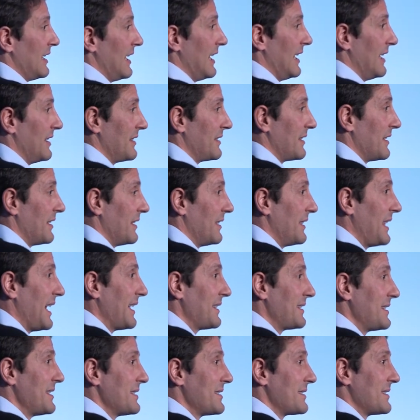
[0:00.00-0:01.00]
And
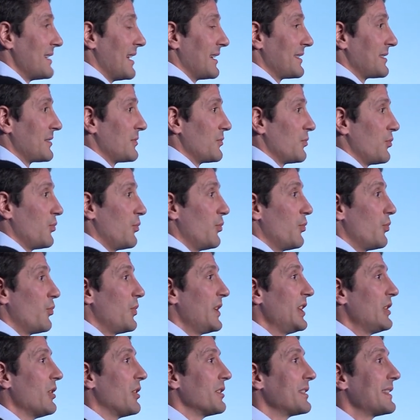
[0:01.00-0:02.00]
that is that
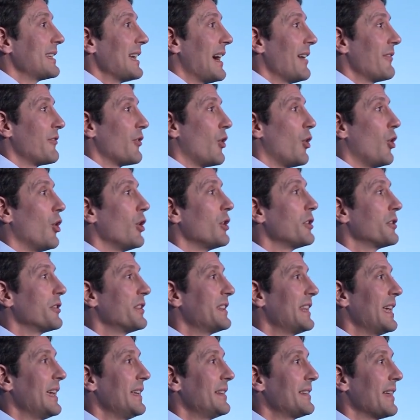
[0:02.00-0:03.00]
we don't have all the
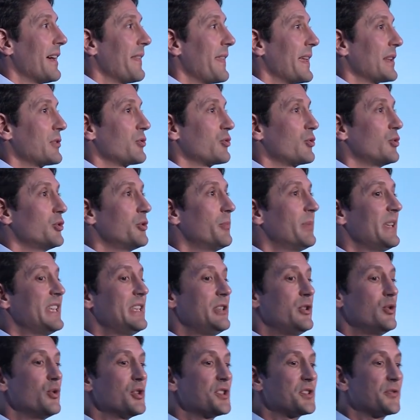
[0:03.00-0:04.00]
data that could be
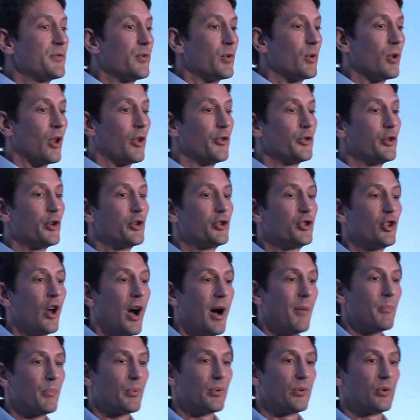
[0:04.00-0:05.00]
useful on the
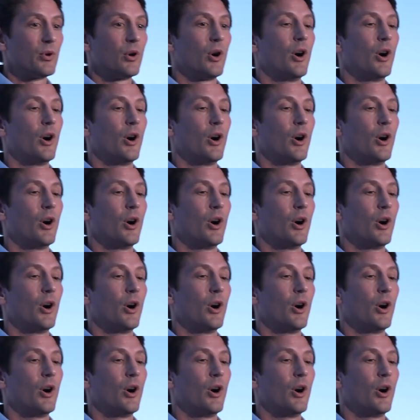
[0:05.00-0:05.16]
top